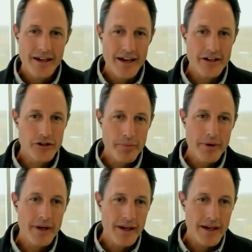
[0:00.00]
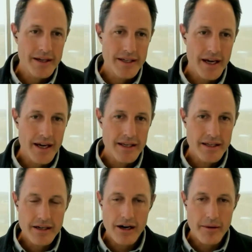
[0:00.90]
Entropy is a
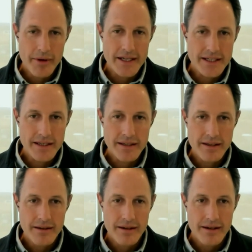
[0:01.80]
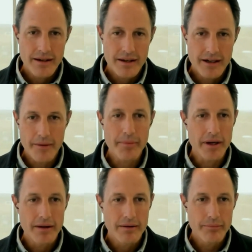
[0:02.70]
decarbonizing
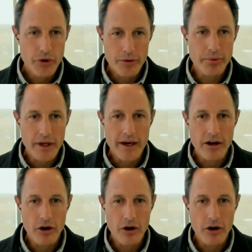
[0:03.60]
company, pure play.